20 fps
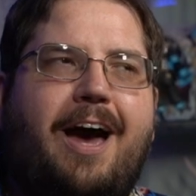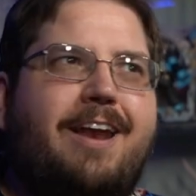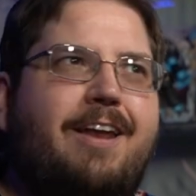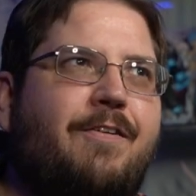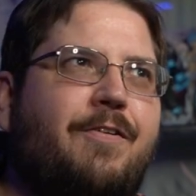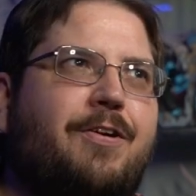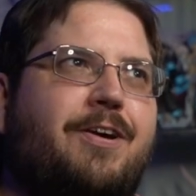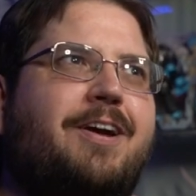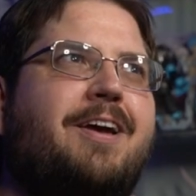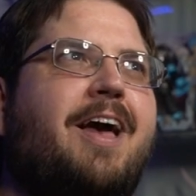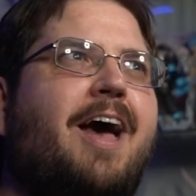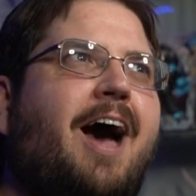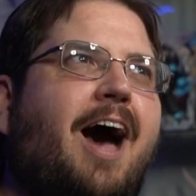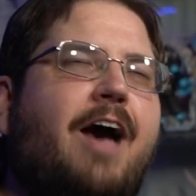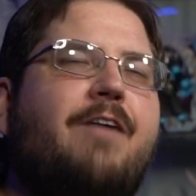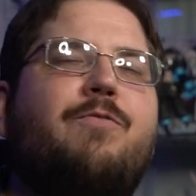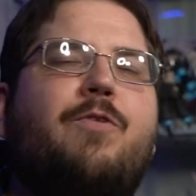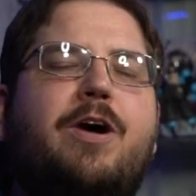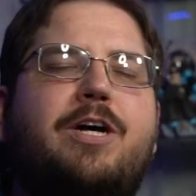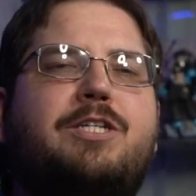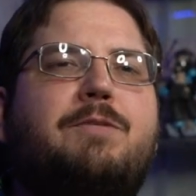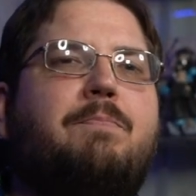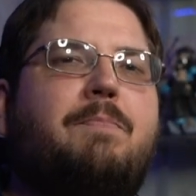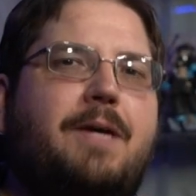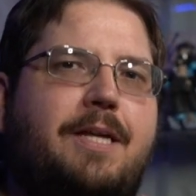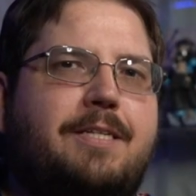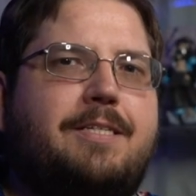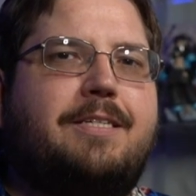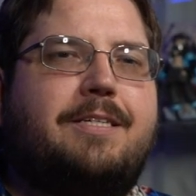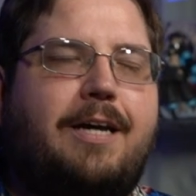I never. I've watched
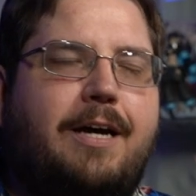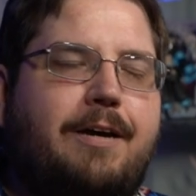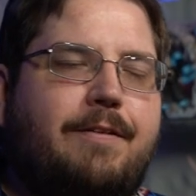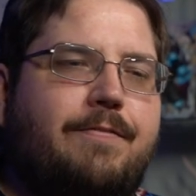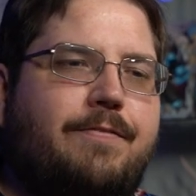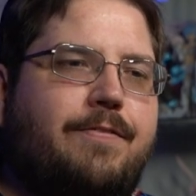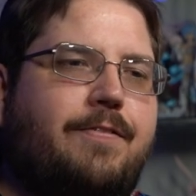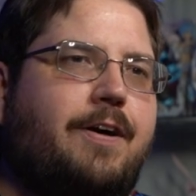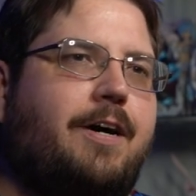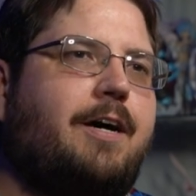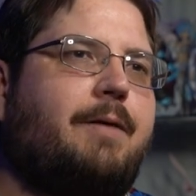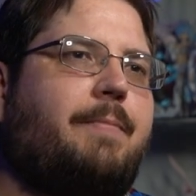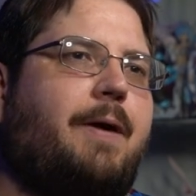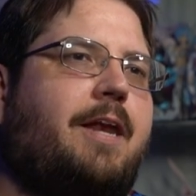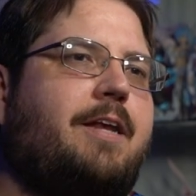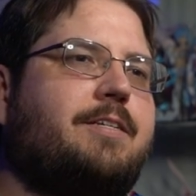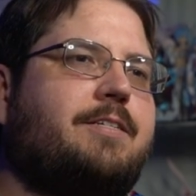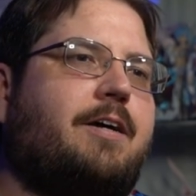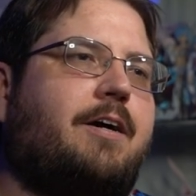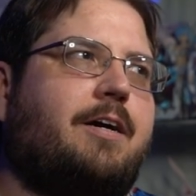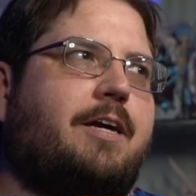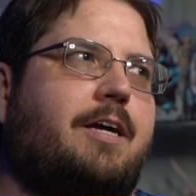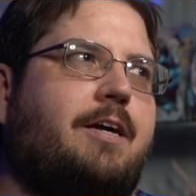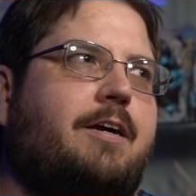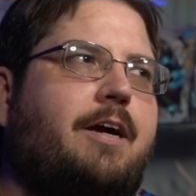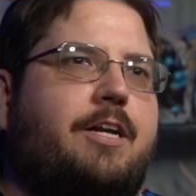bits of uh, Panty and Stocking.